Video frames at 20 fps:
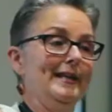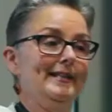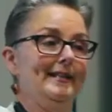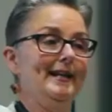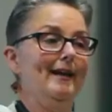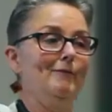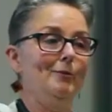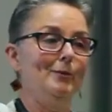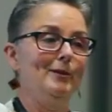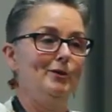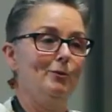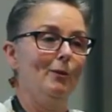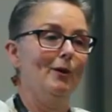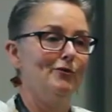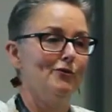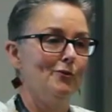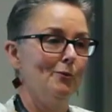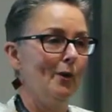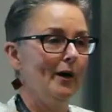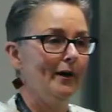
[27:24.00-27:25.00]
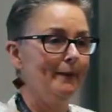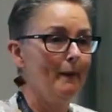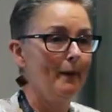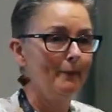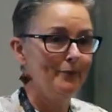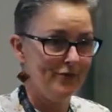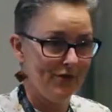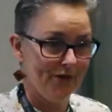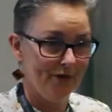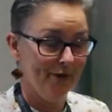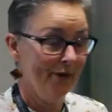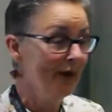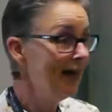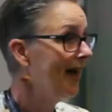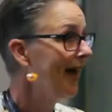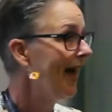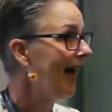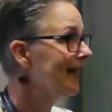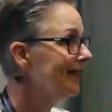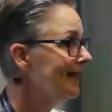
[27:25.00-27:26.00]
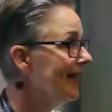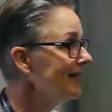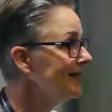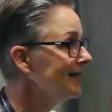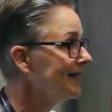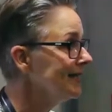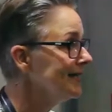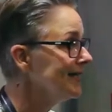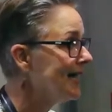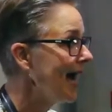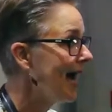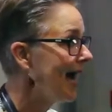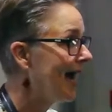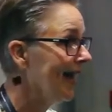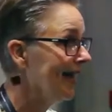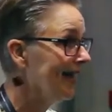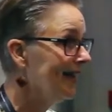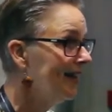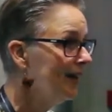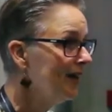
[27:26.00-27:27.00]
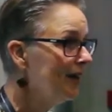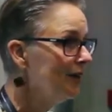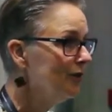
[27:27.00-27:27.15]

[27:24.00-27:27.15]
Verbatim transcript: this and everybody's wondering what I'm up to. At the end of the day,